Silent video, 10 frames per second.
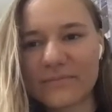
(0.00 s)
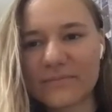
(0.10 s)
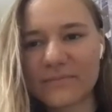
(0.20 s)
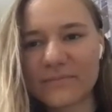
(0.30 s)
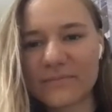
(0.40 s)

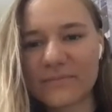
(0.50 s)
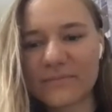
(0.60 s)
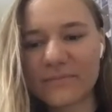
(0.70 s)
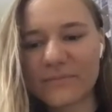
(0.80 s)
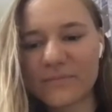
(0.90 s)

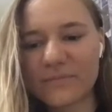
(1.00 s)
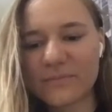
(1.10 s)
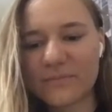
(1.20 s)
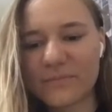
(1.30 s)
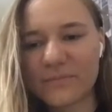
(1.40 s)

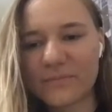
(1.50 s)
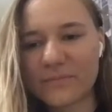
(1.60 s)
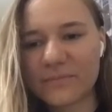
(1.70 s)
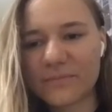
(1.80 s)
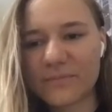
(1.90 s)

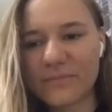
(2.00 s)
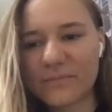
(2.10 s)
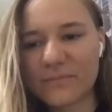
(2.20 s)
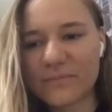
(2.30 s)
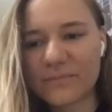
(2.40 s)

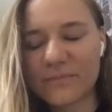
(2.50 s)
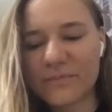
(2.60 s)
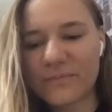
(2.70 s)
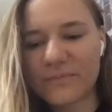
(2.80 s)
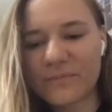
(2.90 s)

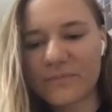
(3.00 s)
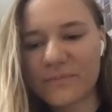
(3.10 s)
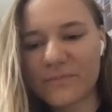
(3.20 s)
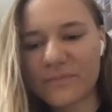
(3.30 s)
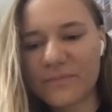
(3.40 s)

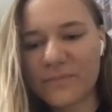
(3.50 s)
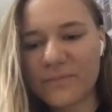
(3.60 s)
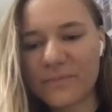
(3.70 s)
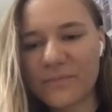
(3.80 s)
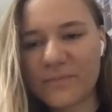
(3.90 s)

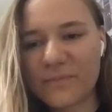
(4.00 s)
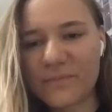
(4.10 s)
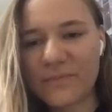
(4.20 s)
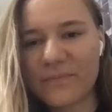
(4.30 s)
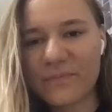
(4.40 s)

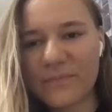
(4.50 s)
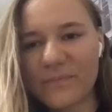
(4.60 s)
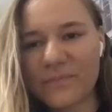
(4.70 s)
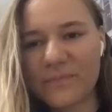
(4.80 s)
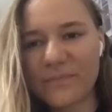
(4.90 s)

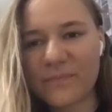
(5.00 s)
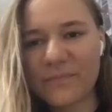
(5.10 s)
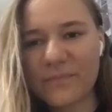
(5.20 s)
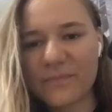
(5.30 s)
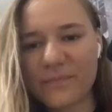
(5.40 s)

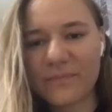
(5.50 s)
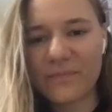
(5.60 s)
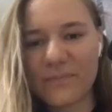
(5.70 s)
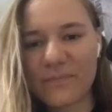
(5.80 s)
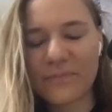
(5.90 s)

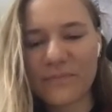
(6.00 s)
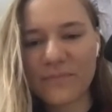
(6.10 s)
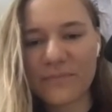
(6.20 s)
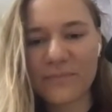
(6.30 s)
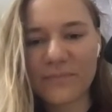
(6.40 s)

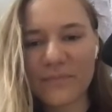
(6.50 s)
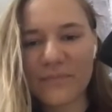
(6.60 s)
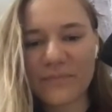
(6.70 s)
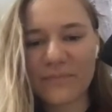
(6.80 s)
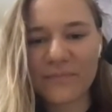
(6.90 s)

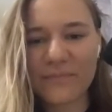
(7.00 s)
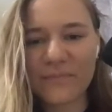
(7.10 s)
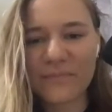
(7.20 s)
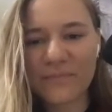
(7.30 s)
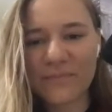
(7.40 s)

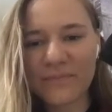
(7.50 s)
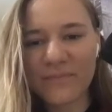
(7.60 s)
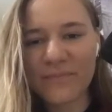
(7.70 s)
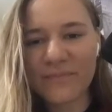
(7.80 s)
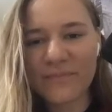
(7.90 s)
[no speech]